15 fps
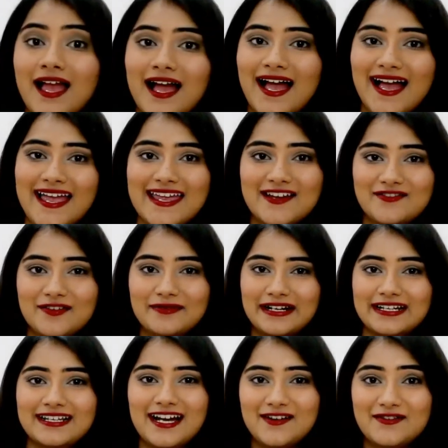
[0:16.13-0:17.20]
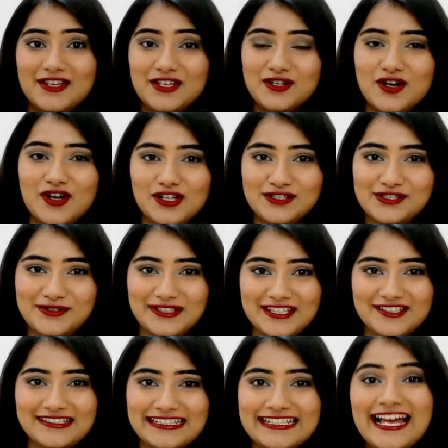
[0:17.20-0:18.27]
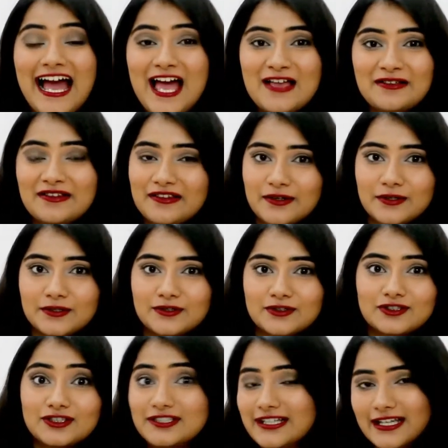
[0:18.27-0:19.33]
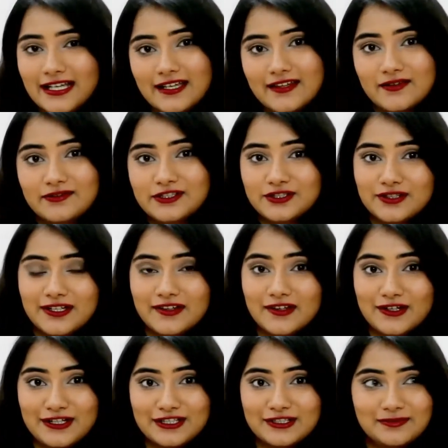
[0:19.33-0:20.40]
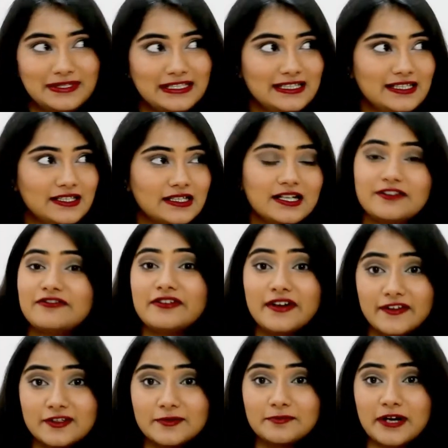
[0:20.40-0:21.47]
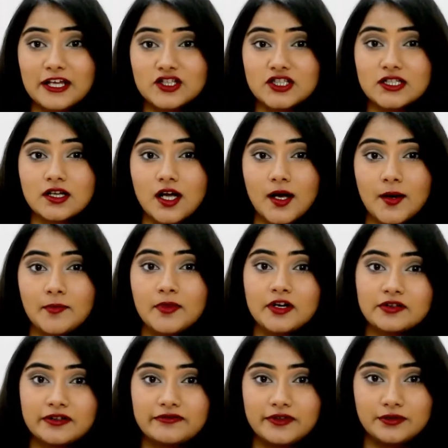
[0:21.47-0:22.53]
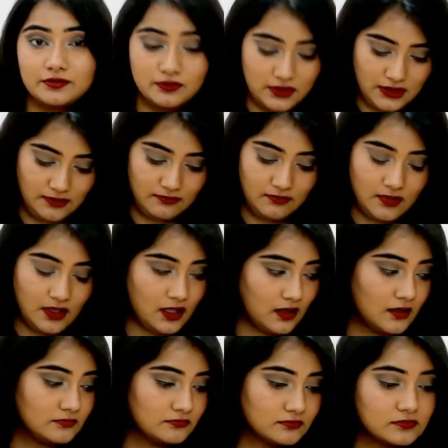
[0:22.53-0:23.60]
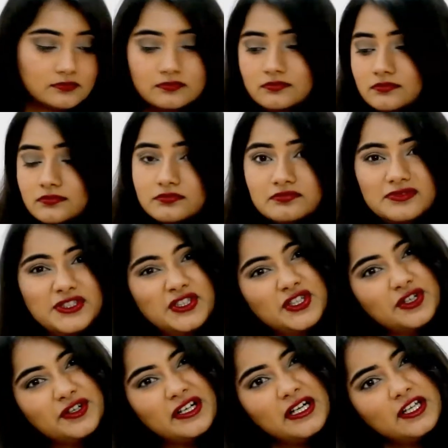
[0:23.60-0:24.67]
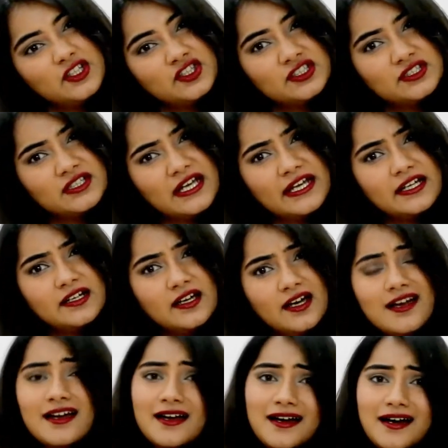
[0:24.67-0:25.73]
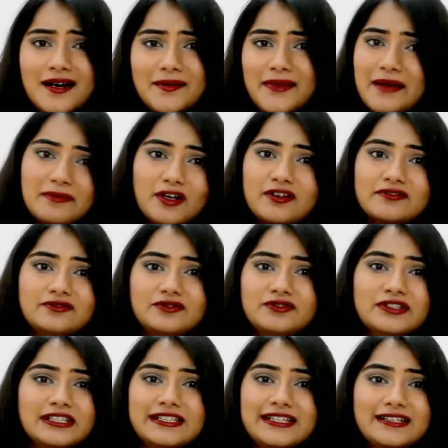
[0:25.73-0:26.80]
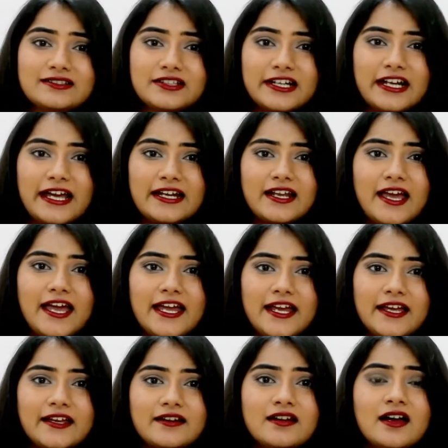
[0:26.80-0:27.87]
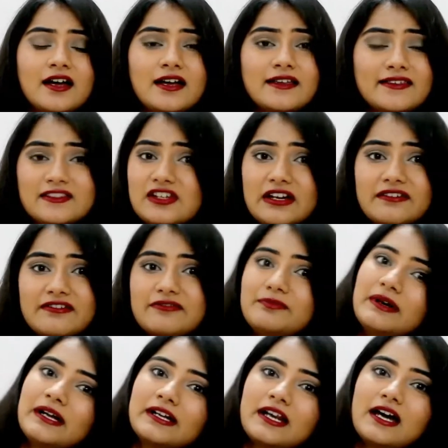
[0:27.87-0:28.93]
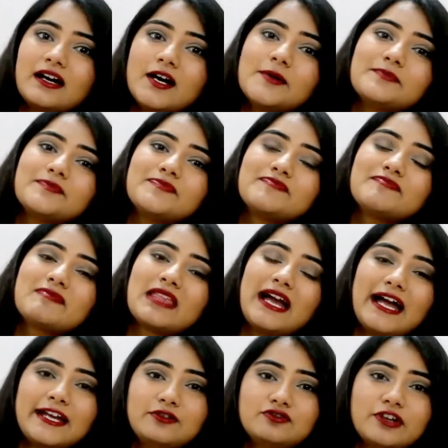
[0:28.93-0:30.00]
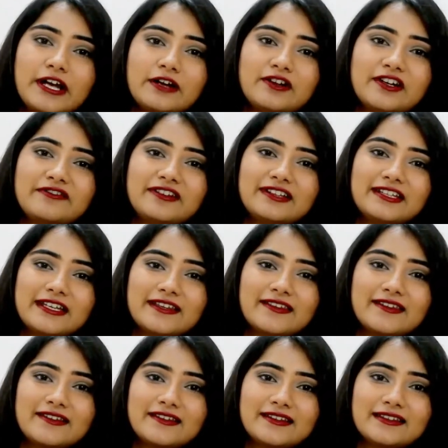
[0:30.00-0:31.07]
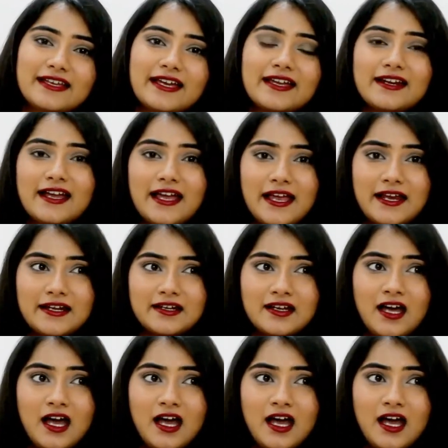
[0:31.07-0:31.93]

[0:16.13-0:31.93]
Hi everybody, how are you all doing today? So today's video is going to be a first impression come review come tutorial-ish kind. I'm not really that great at hair stuff, but I do try out different things here and there, and